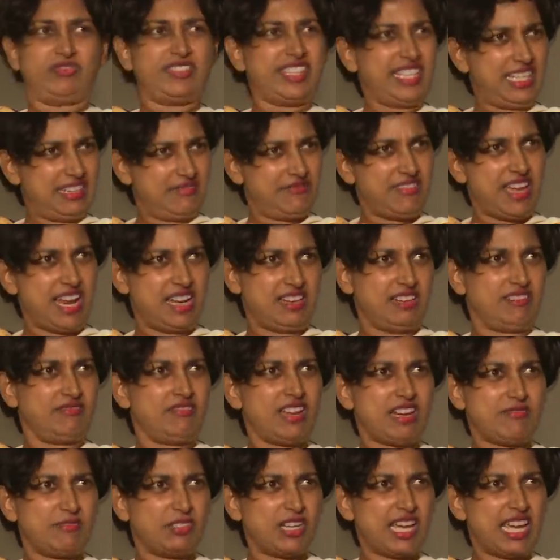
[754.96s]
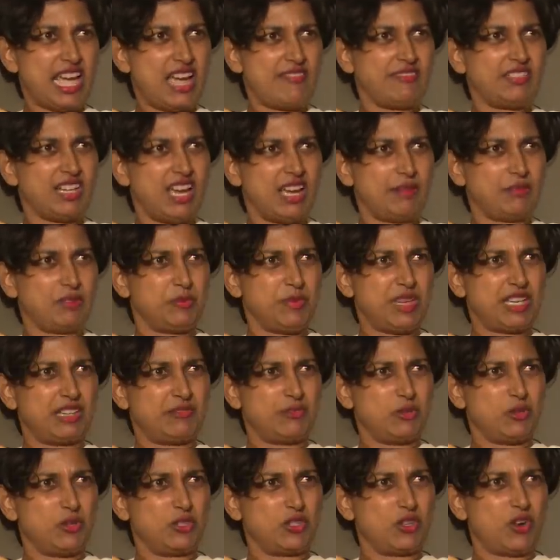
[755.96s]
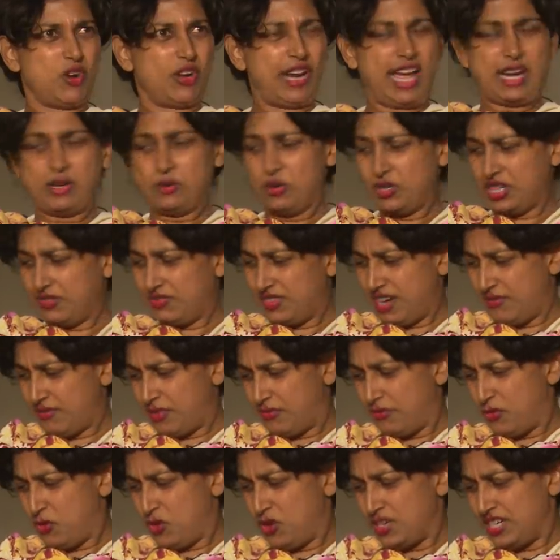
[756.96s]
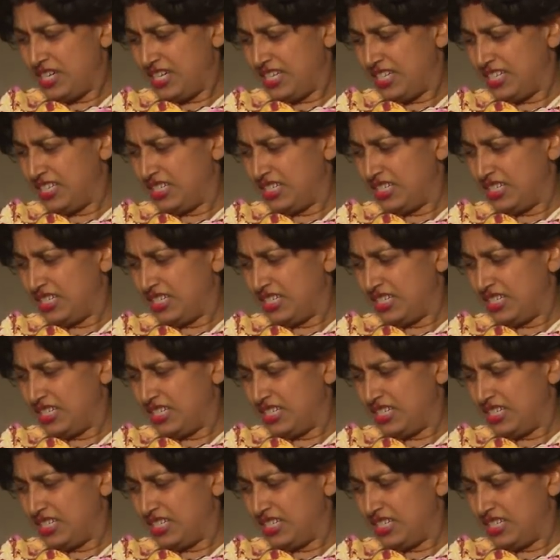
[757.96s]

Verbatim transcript: When, when? When would I have time to make a phone call? I don't I even have a phone in